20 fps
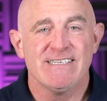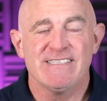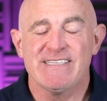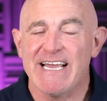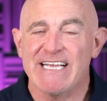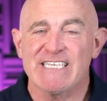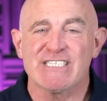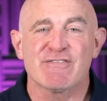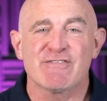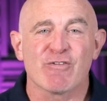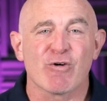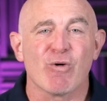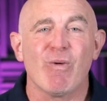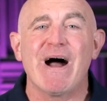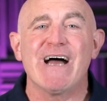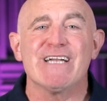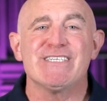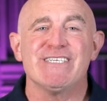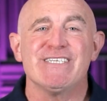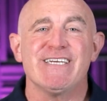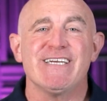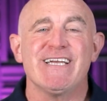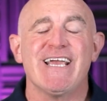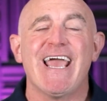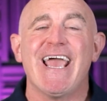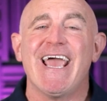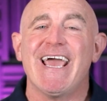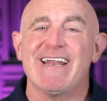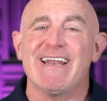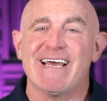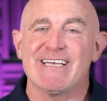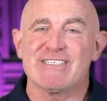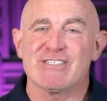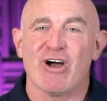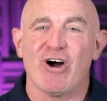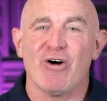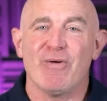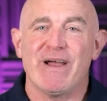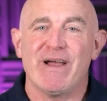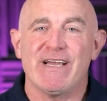Thanks for watching, and as
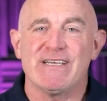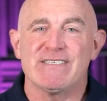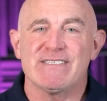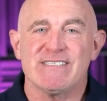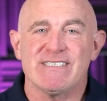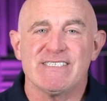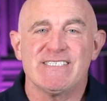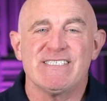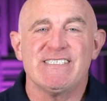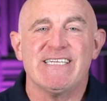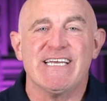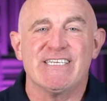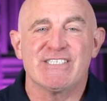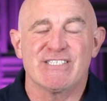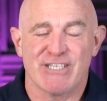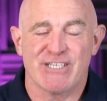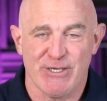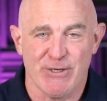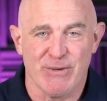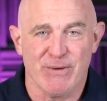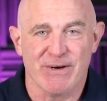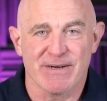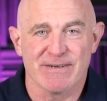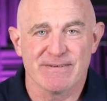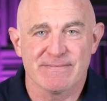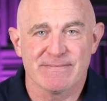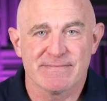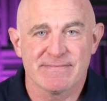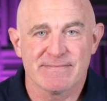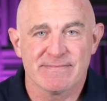always, stay secure.